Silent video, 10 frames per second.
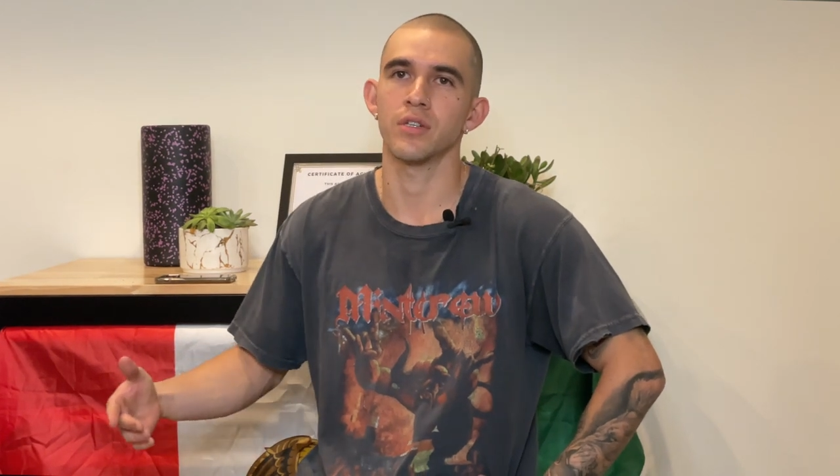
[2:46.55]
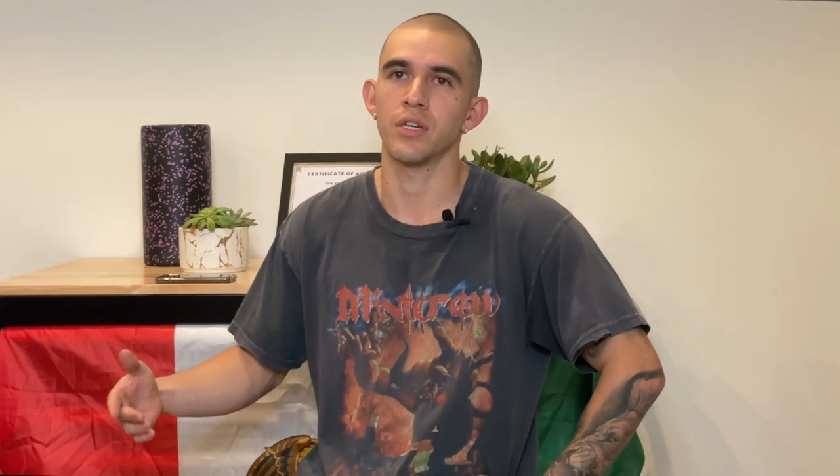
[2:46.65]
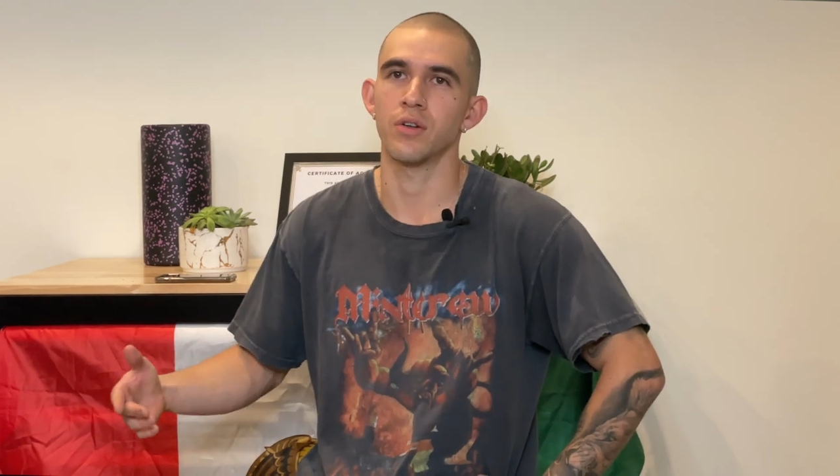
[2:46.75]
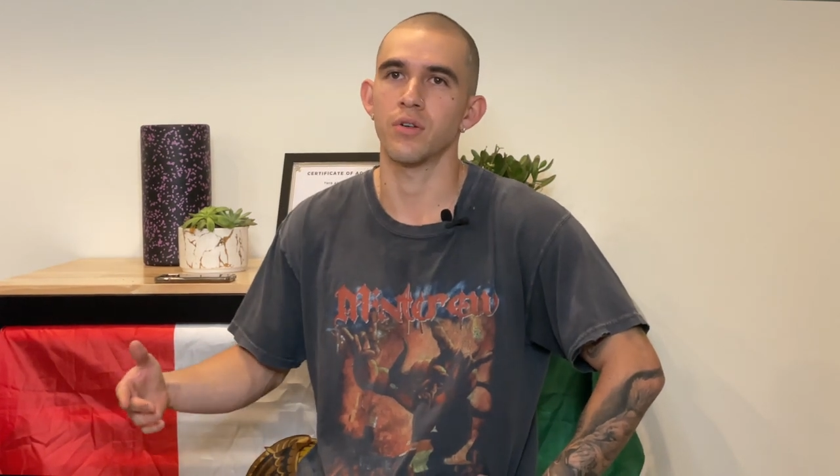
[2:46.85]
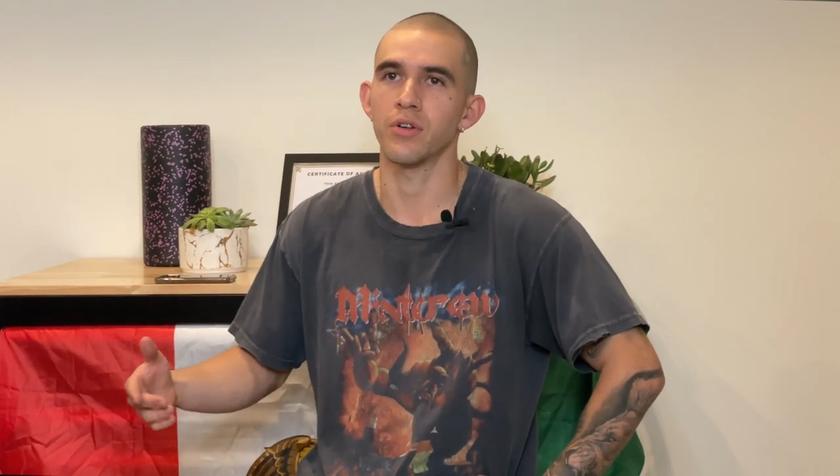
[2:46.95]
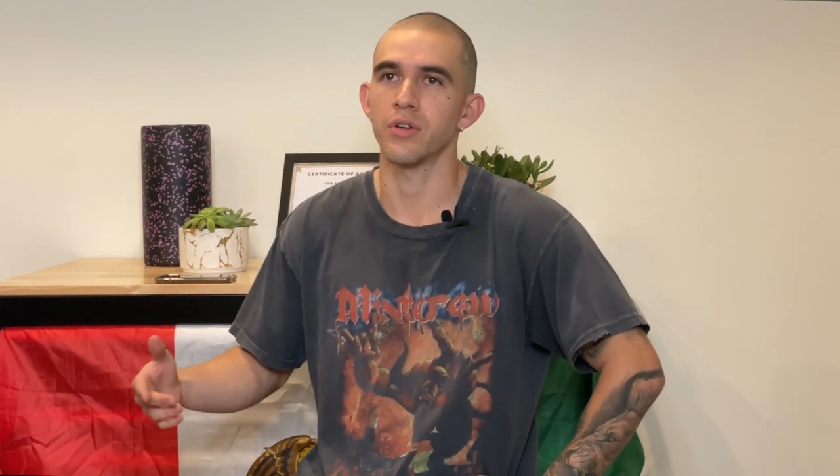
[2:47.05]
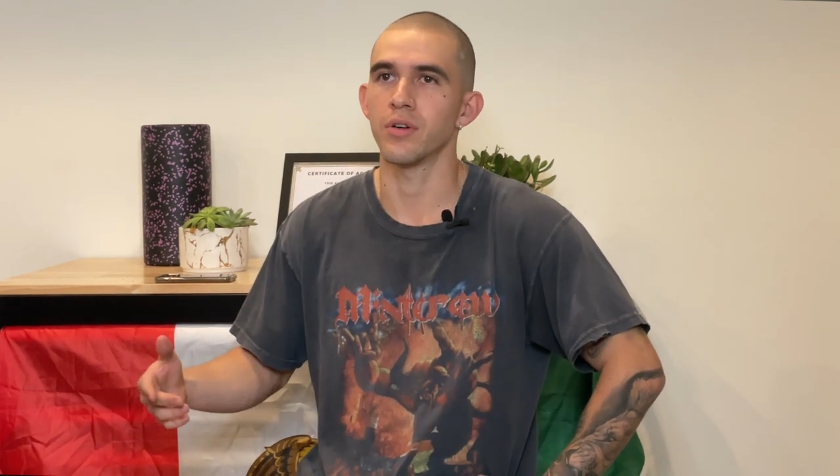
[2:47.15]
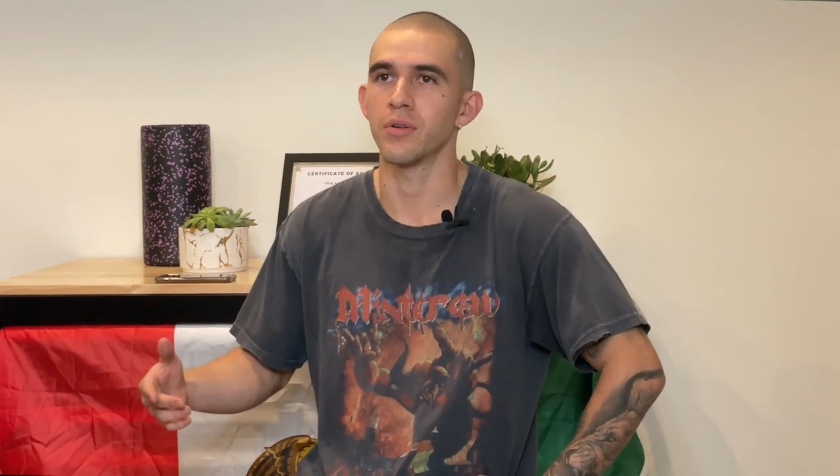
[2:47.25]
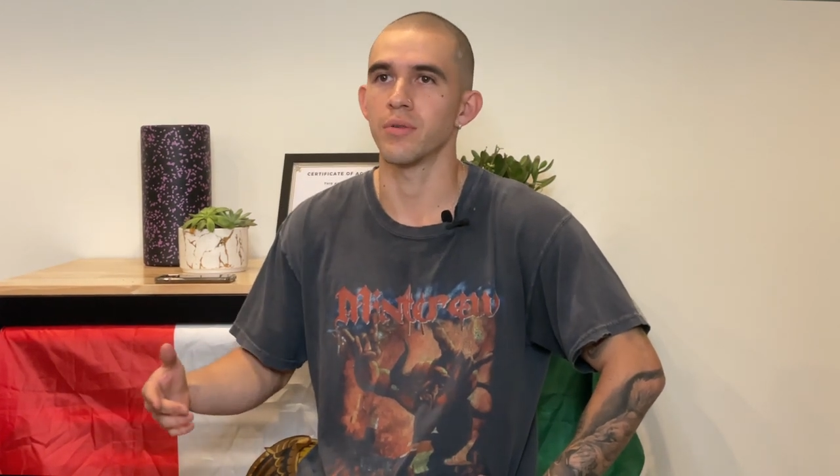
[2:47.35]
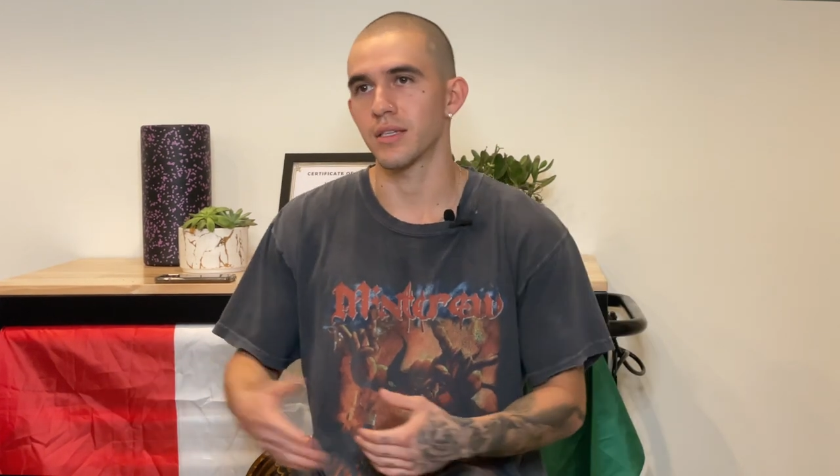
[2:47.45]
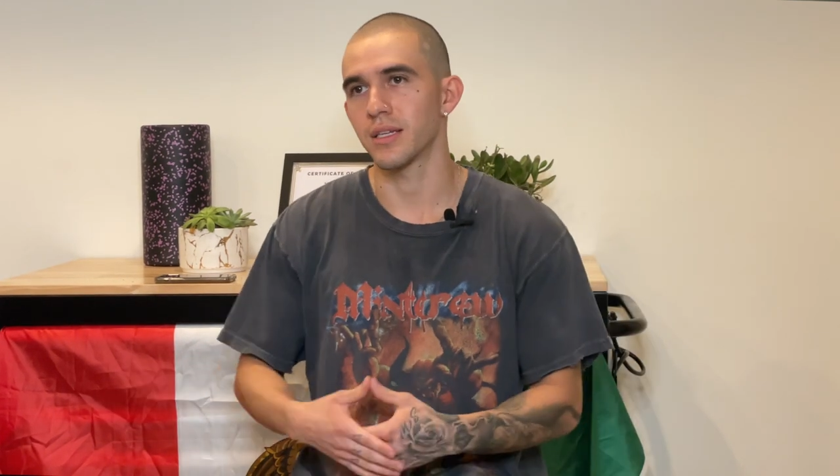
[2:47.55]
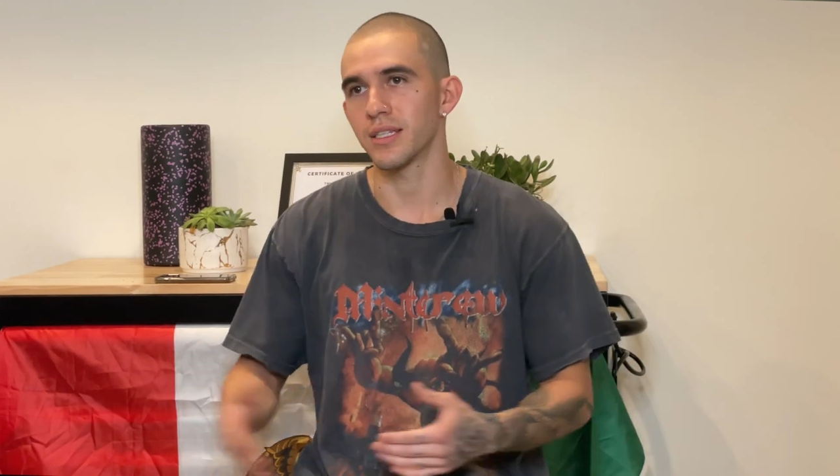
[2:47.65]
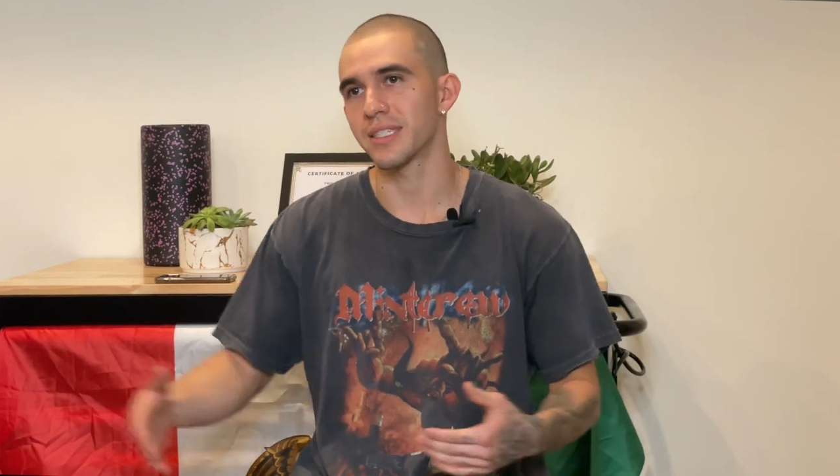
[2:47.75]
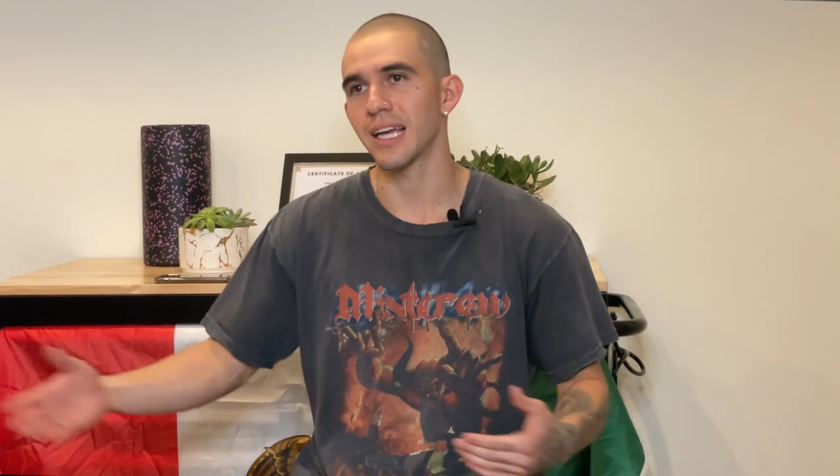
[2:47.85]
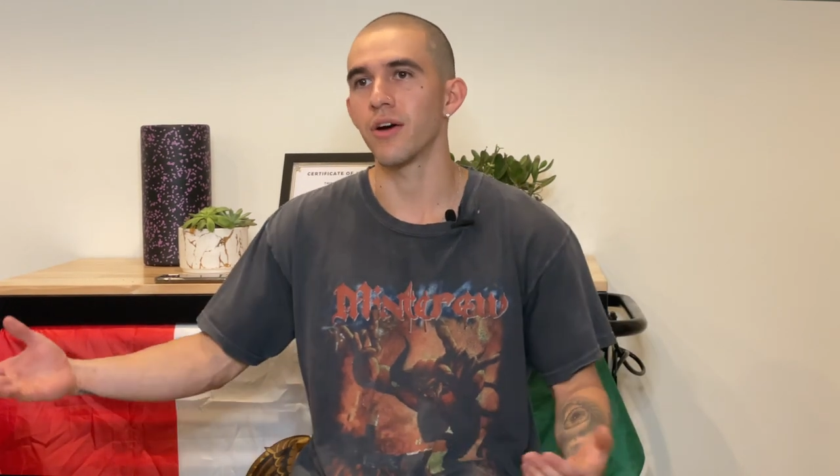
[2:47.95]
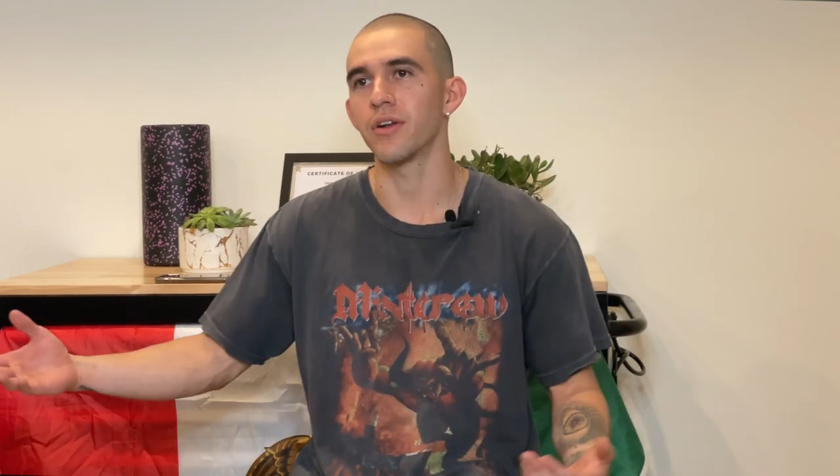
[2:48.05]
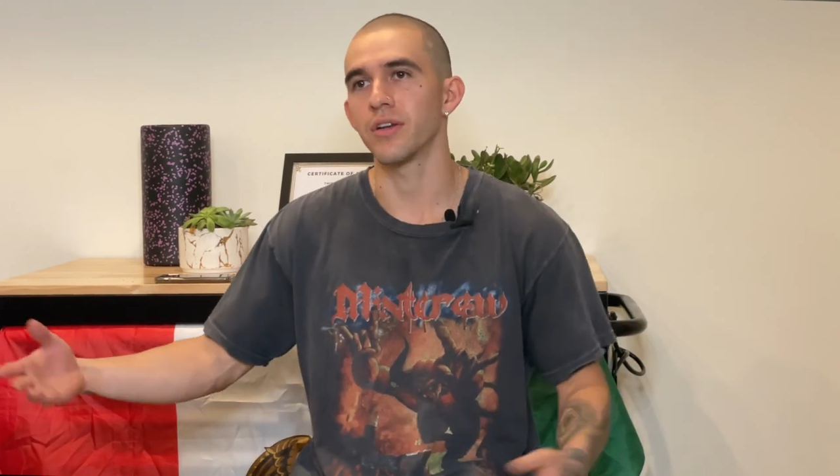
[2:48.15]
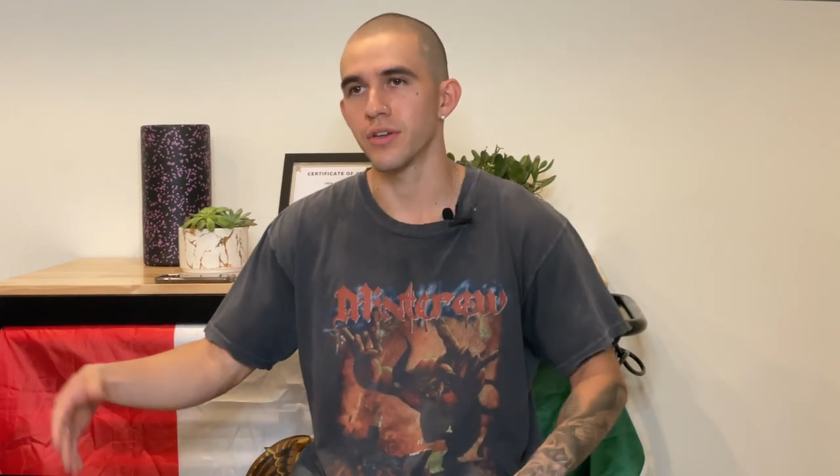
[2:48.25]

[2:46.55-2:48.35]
in order to get scouted,